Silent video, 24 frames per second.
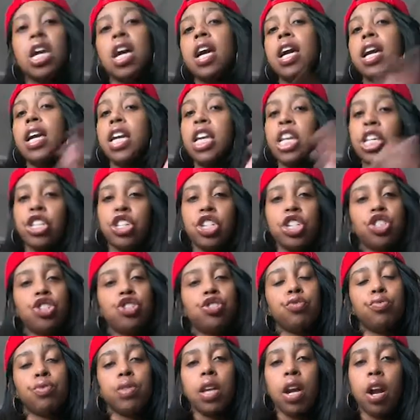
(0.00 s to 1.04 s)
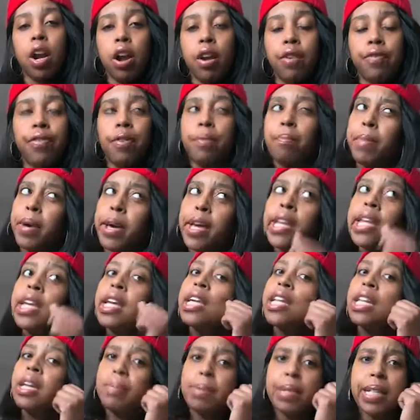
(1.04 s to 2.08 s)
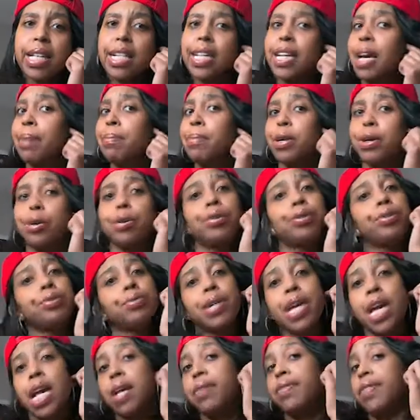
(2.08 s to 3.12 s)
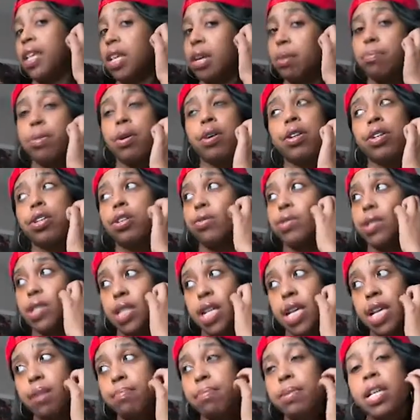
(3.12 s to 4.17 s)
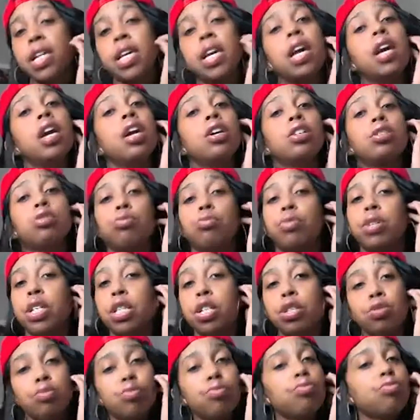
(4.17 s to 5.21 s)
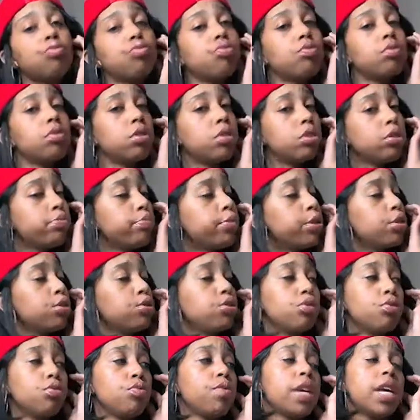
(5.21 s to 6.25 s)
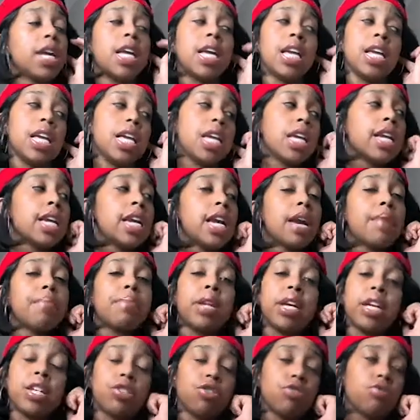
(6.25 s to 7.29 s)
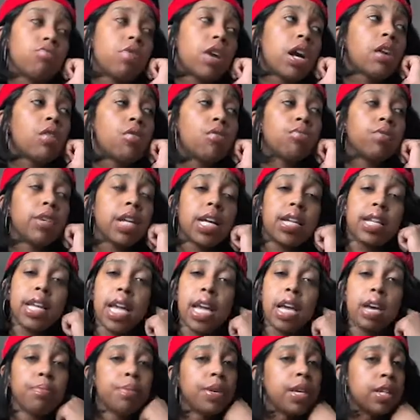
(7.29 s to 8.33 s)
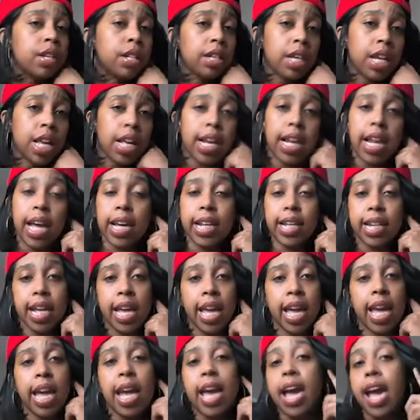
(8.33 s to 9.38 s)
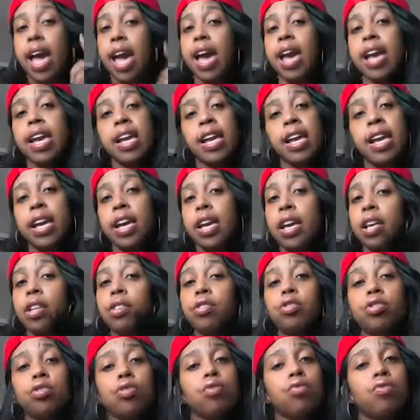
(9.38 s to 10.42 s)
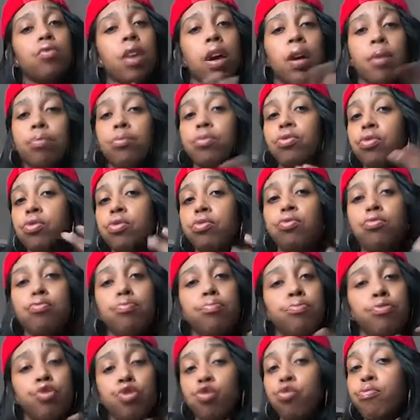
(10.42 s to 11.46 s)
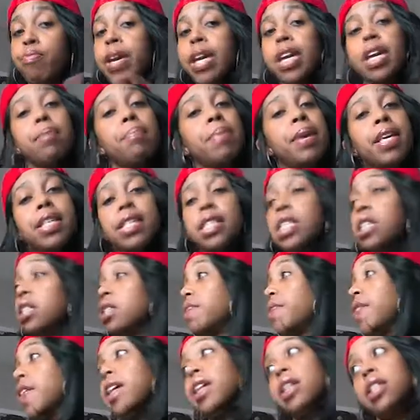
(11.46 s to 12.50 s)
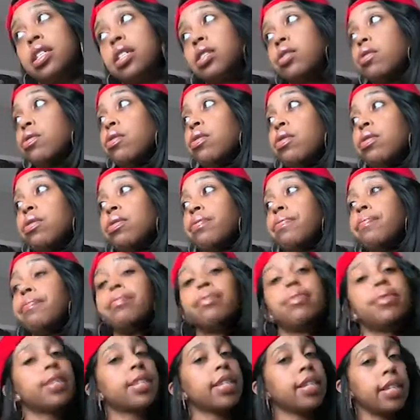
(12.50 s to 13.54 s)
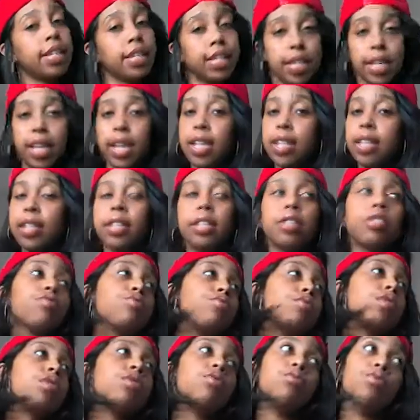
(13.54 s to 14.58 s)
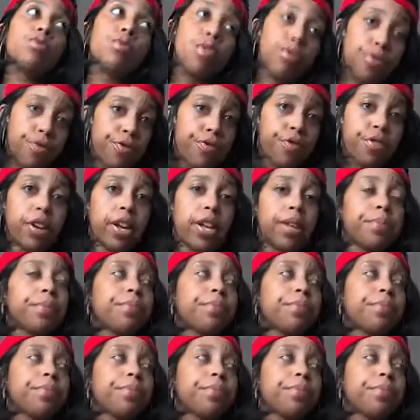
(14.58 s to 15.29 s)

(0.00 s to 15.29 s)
He's just using her for money. And I'm looking like, but girl, you gave him part of your stimmy, so he used you a little bit too. And he had blasted you out on that damn internet like that. And so you make it make sense for us, girl. Because they ain't looking too good on your front.